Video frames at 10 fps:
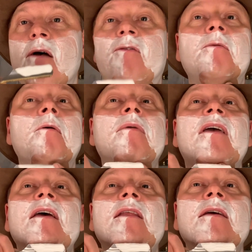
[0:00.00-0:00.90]
from the
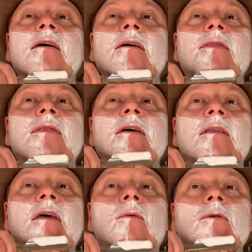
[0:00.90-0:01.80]
beginning, I
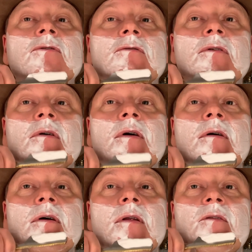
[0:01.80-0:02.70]
think there was
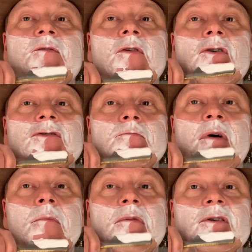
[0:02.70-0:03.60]
the first
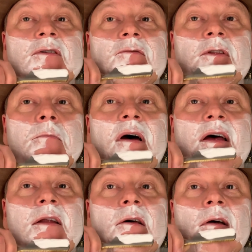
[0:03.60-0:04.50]
members of the
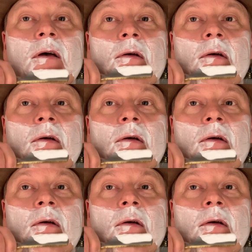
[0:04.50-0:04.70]
band